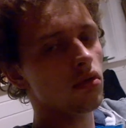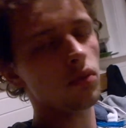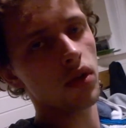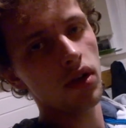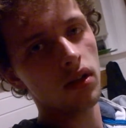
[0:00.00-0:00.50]

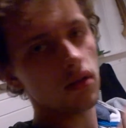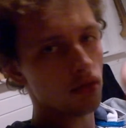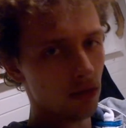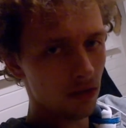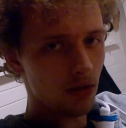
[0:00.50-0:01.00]
good way.
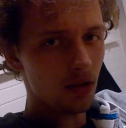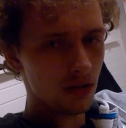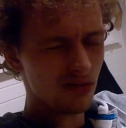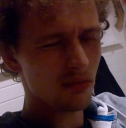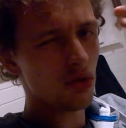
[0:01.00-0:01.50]
So I
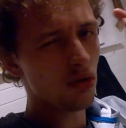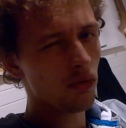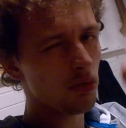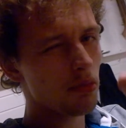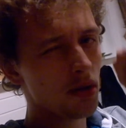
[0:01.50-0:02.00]
think tomorrow
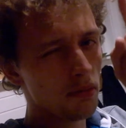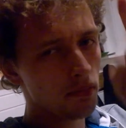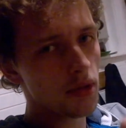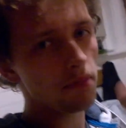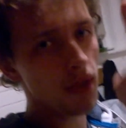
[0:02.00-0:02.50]
will be
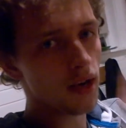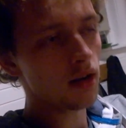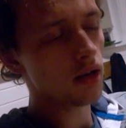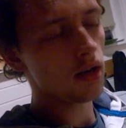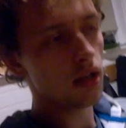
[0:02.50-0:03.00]
a bit
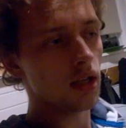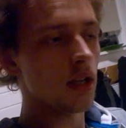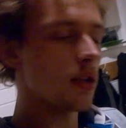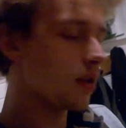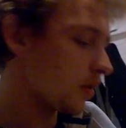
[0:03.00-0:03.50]
better.
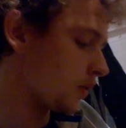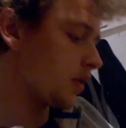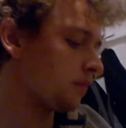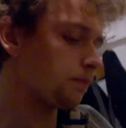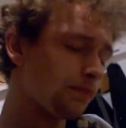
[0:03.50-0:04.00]
So
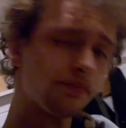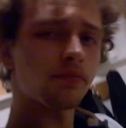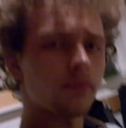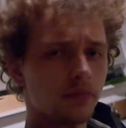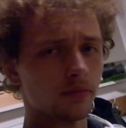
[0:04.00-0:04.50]
uh,
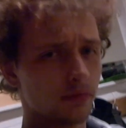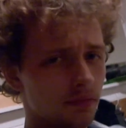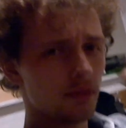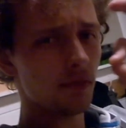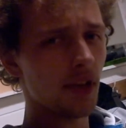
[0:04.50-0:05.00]

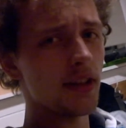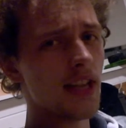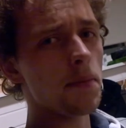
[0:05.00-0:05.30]
it's